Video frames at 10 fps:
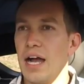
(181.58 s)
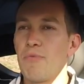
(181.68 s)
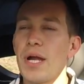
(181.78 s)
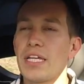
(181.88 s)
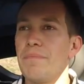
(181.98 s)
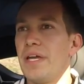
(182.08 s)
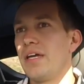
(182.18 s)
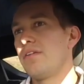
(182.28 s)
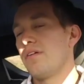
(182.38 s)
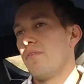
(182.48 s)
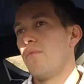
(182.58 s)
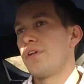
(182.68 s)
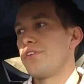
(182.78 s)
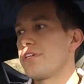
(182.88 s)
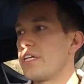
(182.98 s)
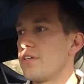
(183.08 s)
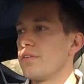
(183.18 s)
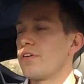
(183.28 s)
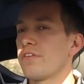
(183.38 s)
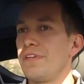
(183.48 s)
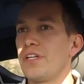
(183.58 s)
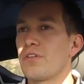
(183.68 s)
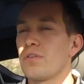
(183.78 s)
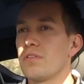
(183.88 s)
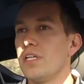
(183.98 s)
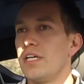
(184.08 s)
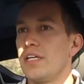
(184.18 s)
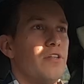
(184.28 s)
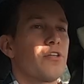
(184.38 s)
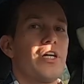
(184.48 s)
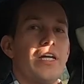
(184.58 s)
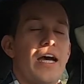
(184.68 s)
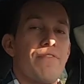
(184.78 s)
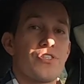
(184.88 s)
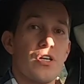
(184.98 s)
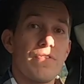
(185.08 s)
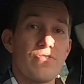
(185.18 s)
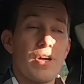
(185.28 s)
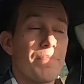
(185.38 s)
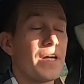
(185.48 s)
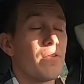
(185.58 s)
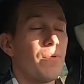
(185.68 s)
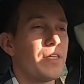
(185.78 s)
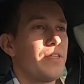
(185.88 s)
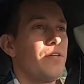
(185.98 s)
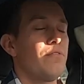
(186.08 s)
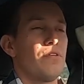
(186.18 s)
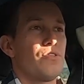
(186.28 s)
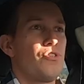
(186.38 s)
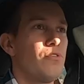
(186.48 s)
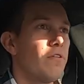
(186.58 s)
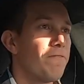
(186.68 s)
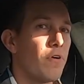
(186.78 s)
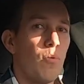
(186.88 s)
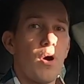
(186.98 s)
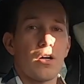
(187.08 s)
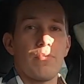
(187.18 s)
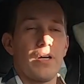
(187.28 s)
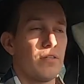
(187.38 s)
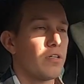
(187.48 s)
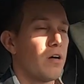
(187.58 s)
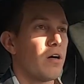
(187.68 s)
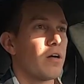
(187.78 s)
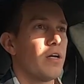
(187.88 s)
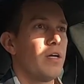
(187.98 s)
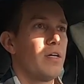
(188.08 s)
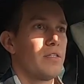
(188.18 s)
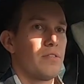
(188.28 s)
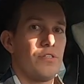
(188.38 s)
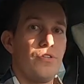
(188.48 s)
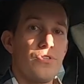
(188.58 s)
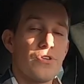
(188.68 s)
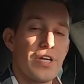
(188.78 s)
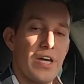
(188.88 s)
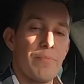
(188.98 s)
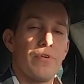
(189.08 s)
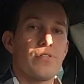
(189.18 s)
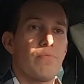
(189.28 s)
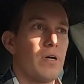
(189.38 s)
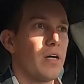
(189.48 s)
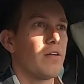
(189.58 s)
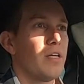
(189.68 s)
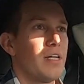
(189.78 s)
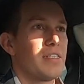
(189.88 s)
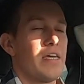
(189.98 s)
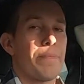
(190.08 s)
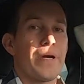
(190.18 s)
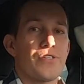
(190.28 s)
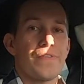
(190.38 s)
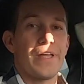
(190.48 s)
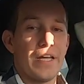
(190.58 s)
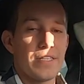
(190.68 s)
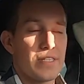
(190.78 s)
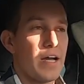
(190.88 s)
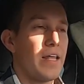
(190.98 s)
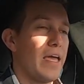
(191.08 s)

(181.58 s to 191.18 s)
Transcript: I recommend when you get your loaner vehicle, you're going to have a service rep there with you, do a full walk around the car, use your camera as well, take pictures of the inside